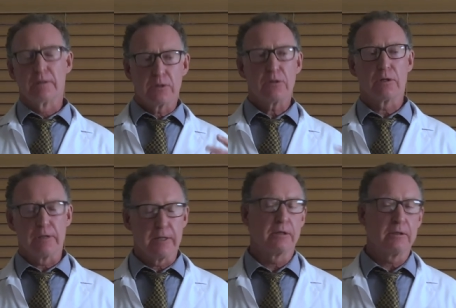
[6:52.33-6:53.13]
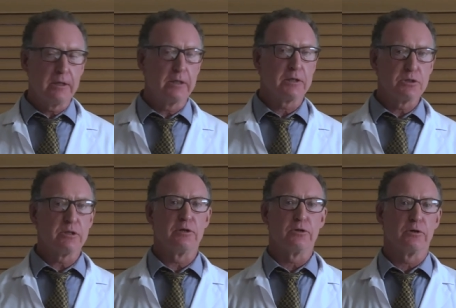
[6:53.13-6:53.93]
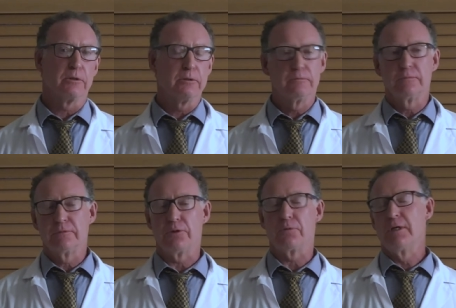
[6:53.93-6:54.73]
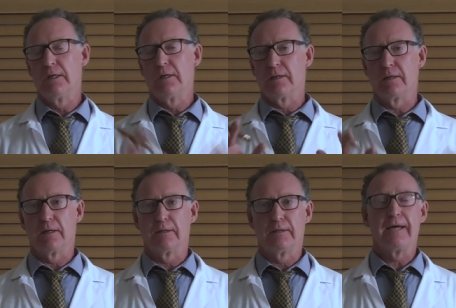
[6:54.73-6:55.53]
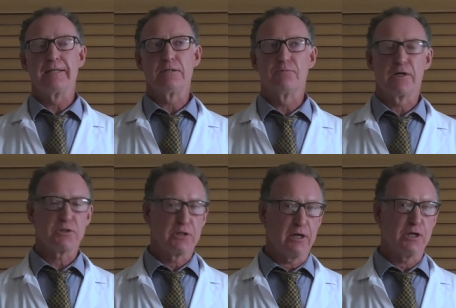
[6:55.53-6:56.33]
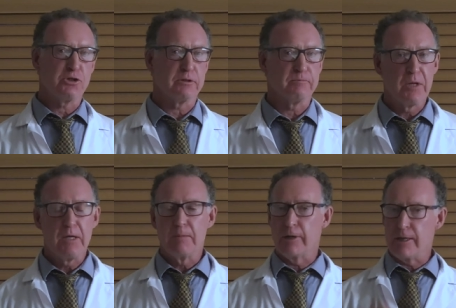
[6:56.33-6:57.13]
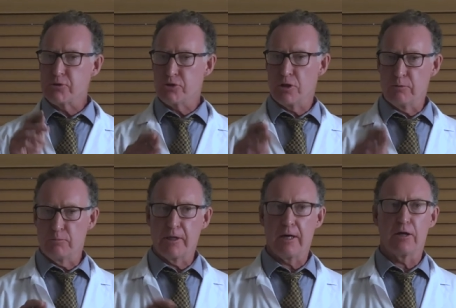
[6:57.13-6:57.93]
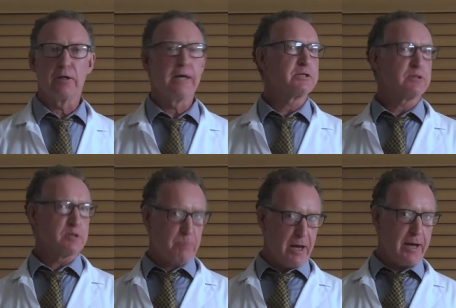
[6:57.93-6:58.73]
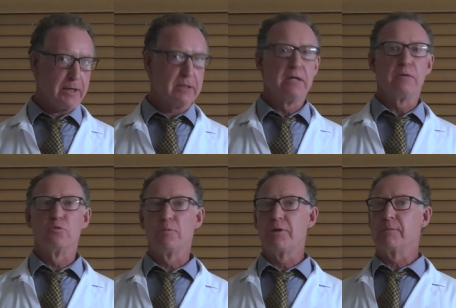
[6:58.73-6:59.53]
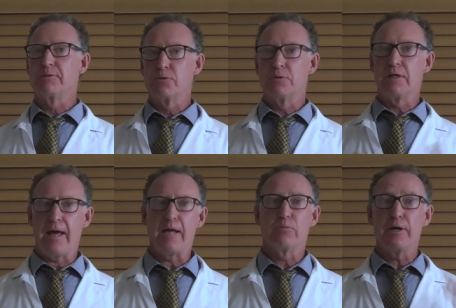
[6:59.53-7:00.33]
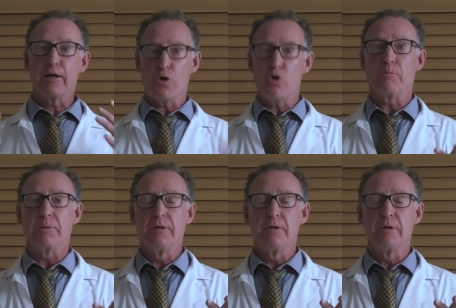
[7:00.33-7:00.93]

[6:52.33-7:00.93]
currently the clinic is under you know a light investigation. But I'm sure when we get our license back, we'll be able to again bring hope